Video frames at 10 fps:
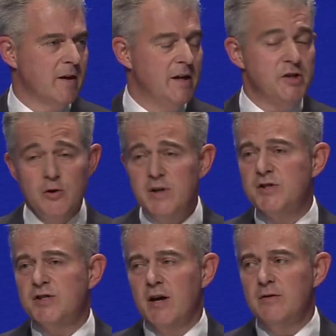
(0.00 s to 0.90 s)
In doing
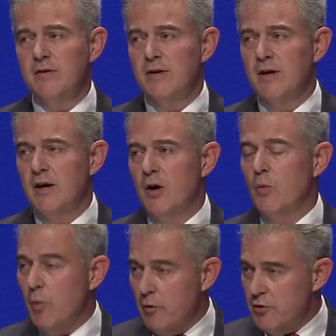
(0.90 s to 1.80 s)
so,
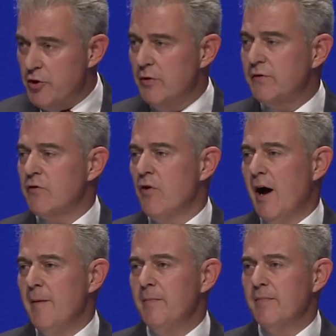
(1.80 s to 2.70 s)
we will reduce
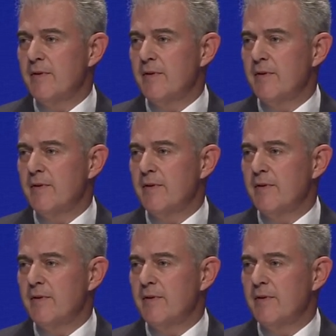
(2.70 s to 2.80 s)
crime